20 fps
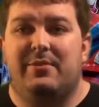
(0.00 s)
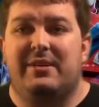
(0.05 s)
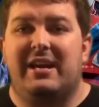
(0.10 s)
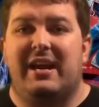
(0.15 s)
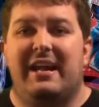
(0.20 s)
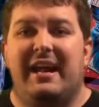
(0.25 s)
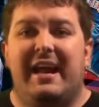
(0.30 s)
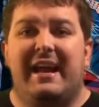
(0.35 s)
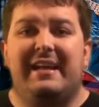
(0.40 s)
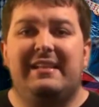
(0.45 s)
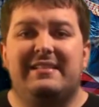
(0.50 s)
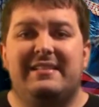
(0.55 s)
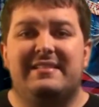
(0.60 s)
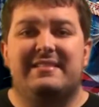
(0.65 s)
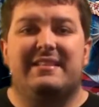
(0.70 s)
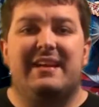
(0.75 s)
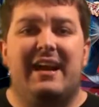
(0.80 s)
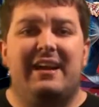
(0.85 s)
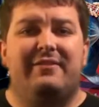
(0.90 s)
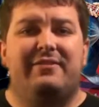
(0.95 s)
We got Hailee
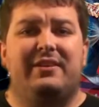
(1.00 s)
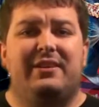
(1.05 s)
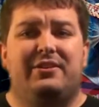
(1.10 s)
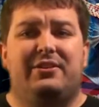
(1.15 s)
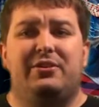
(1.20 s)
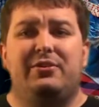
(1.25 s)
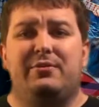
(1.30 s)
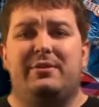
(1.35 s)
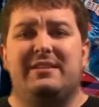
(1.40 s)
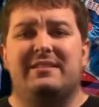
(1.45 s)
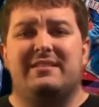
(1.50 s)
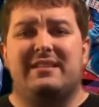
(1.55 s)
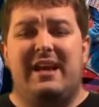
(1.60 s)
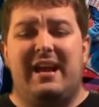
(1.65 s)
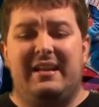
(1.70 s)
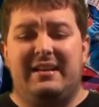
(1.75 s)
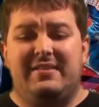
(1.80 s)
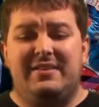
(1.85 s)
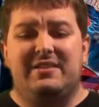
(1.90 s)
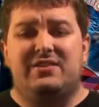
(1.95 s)
Steinfeld, who is
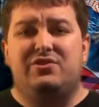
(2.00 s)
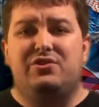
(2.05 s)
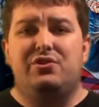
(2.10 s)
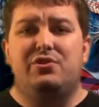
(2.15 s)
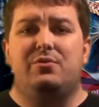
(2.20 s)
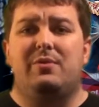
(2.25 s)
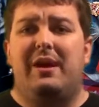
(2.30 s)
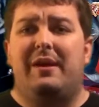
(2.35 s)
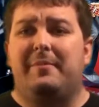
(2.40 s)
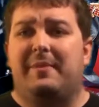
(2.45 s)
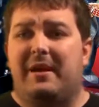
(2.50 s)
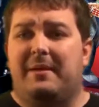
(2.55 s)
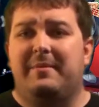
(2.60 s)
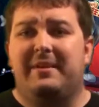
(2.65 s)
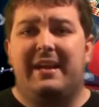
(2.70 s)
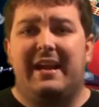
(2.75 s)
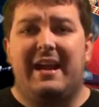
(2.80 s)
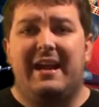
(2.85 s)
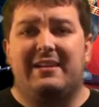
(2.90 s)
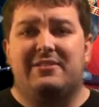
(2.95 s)
kind of this new
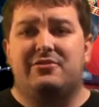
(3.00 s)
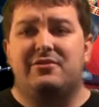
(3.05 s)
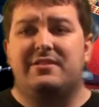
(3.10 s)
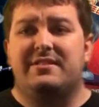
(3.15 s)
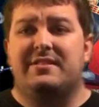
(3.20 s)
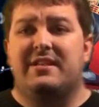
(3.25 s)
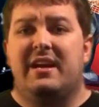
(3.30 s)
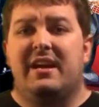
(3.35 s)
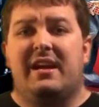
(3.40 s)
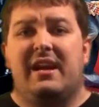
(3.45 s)
upcoming actress